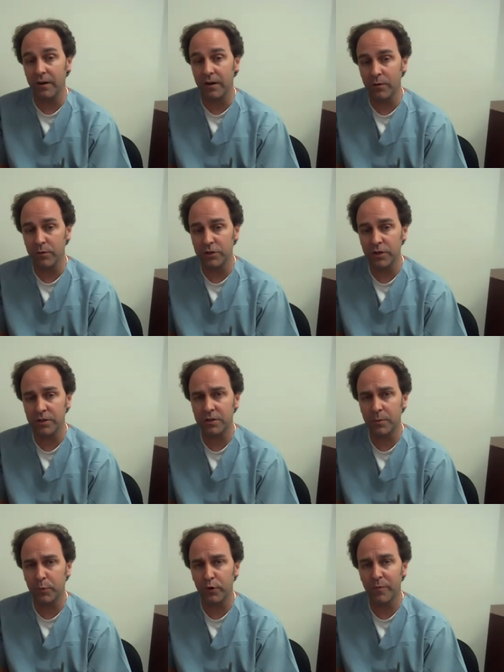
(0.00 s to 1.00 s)
It was just
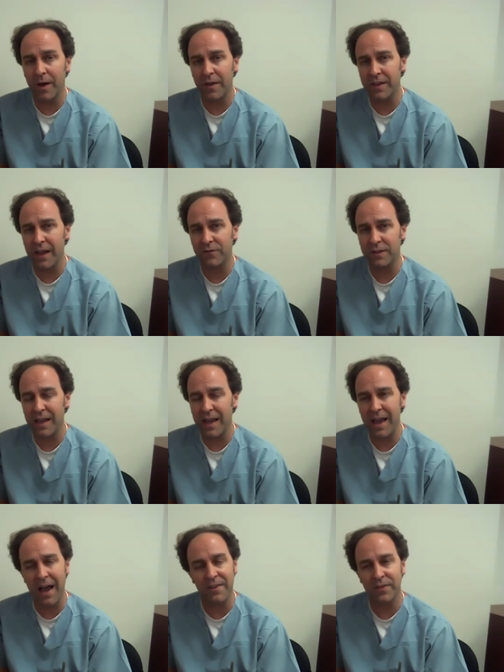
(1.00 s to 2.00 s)
approved by the FDA,
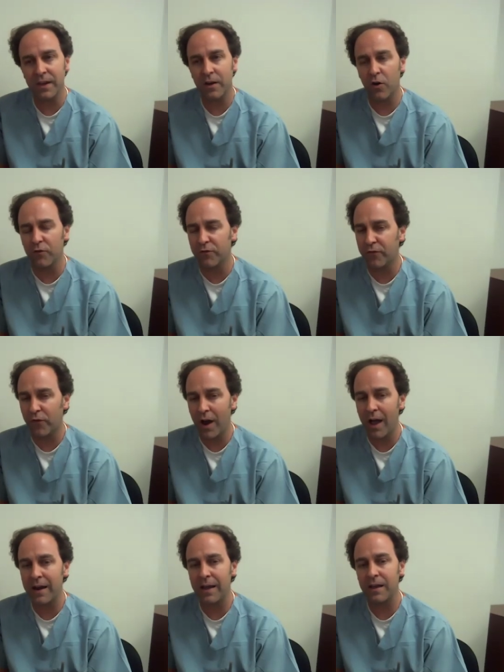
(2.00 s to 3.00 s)
I think, on
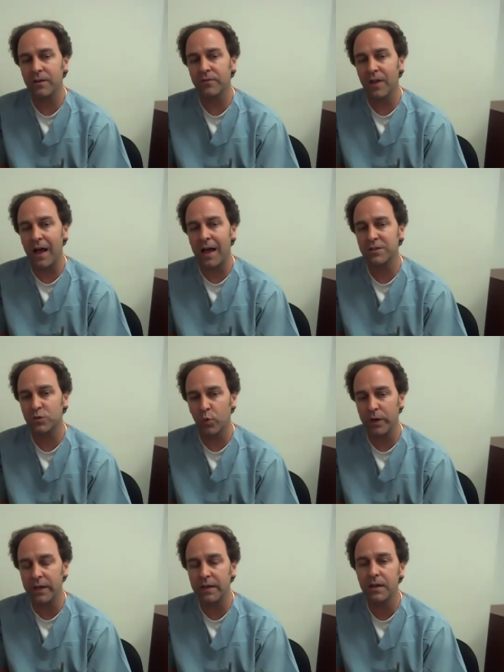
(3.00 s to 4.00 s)
Friday of last
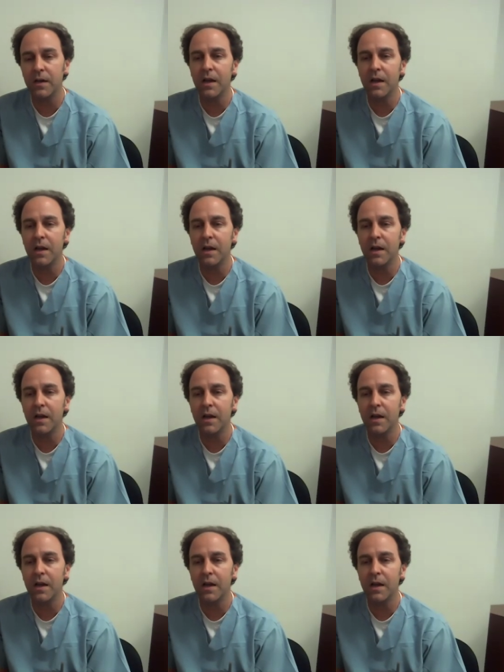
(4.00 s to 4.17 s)
week.